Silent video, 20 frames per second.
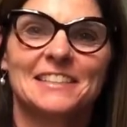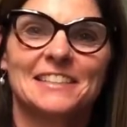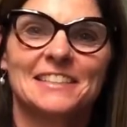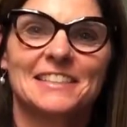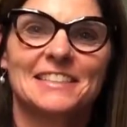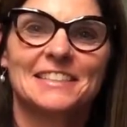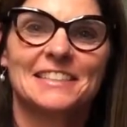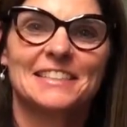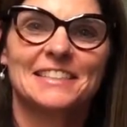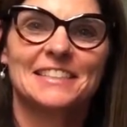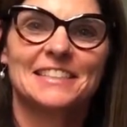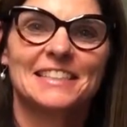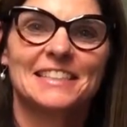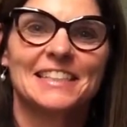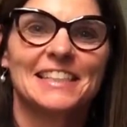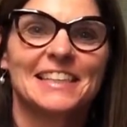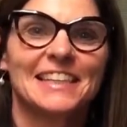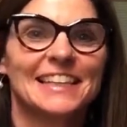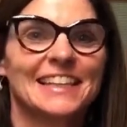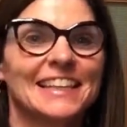
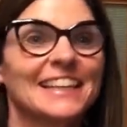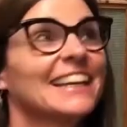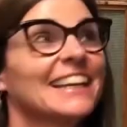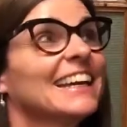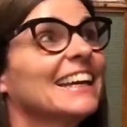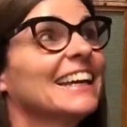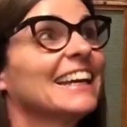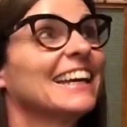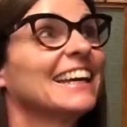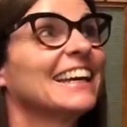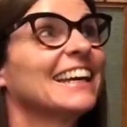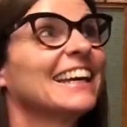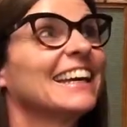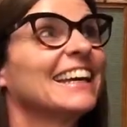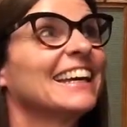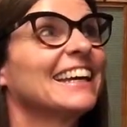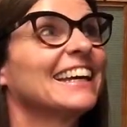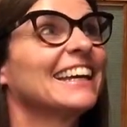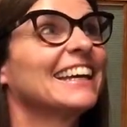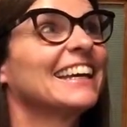
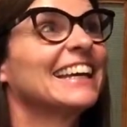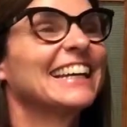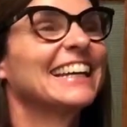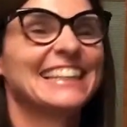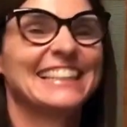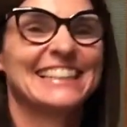[no speech]